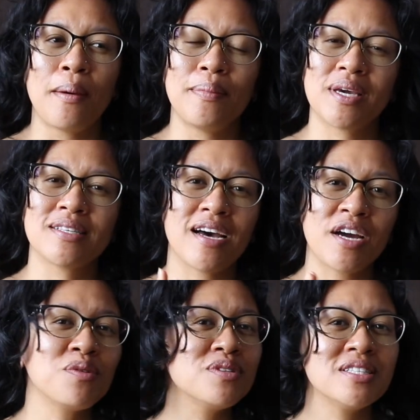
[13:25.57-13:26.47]
Because I
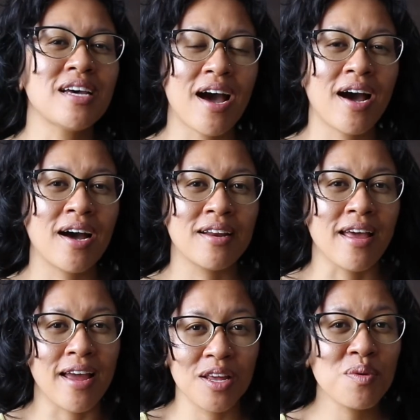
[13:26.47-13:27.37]
don't need to add
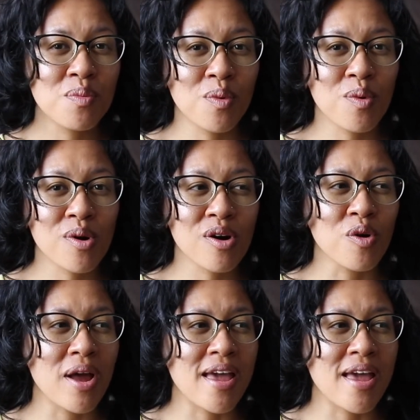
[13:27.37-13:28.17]
any more